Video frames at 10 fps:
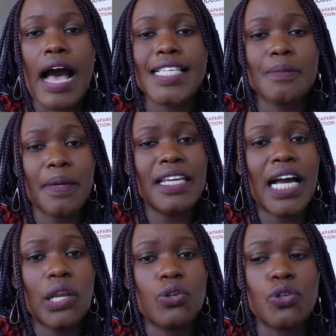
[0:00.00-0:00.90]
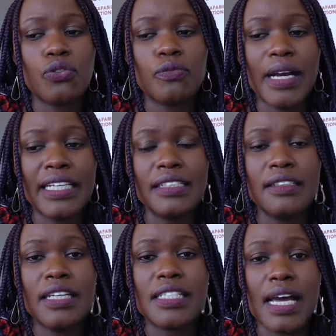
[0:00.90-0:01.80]
spending a lot of
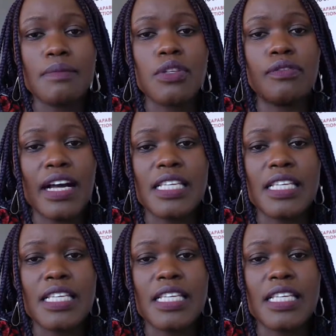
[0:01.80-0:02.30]
money in terms of